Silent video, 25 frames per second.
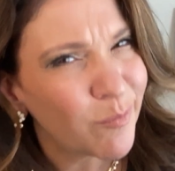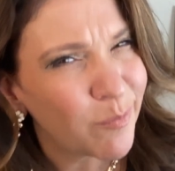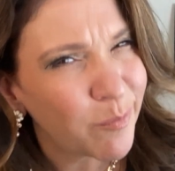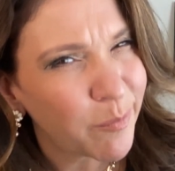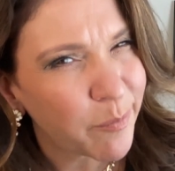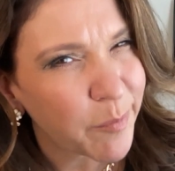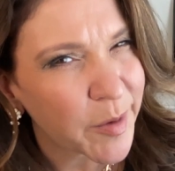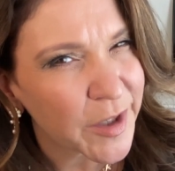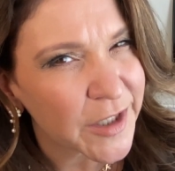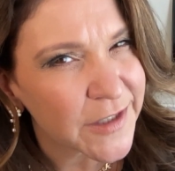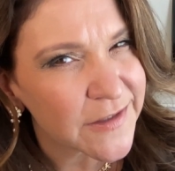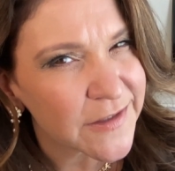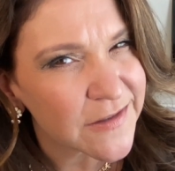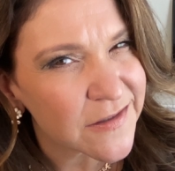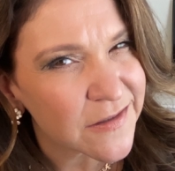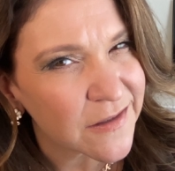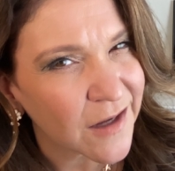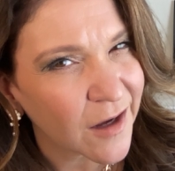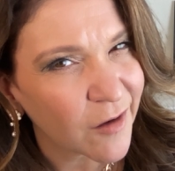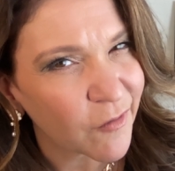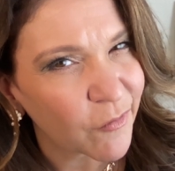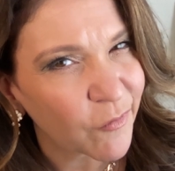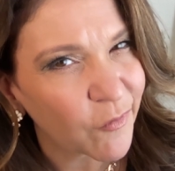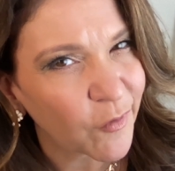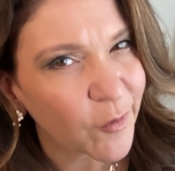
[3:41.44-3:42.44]
but it's
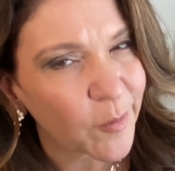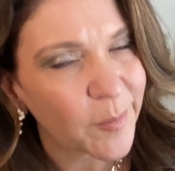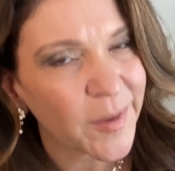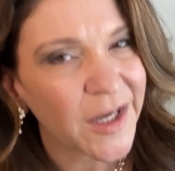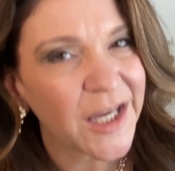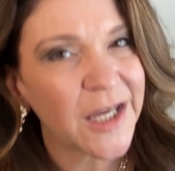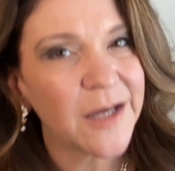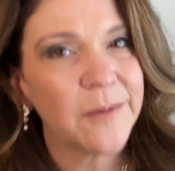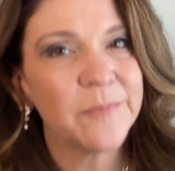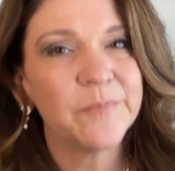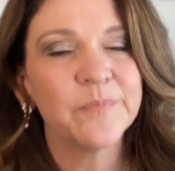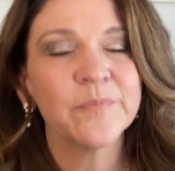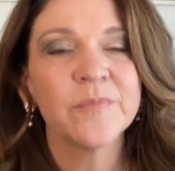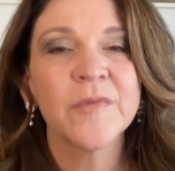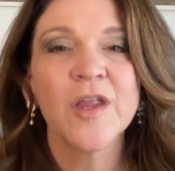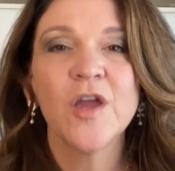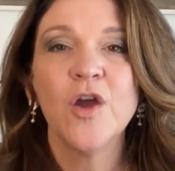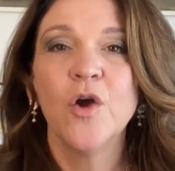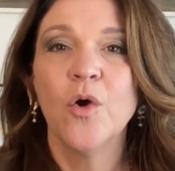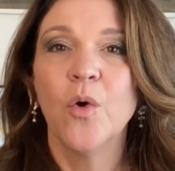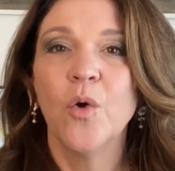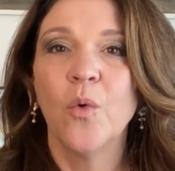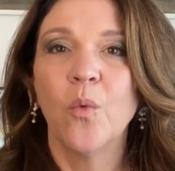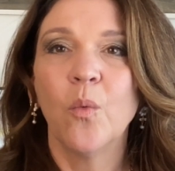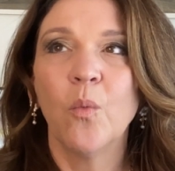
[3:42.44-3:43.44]
not for me.
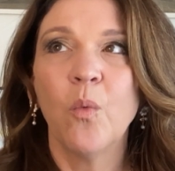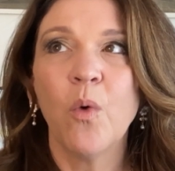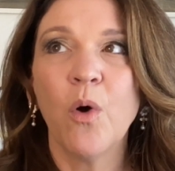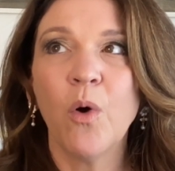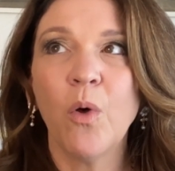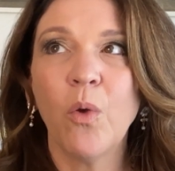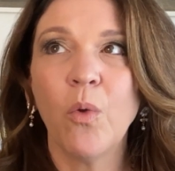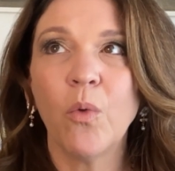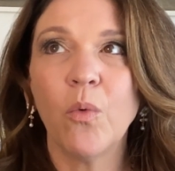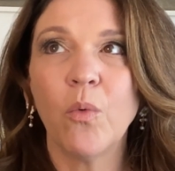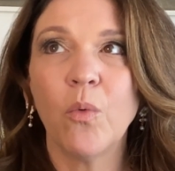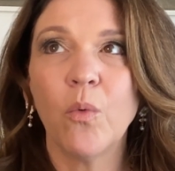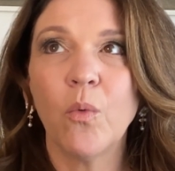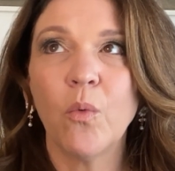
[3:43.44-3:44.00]
Well,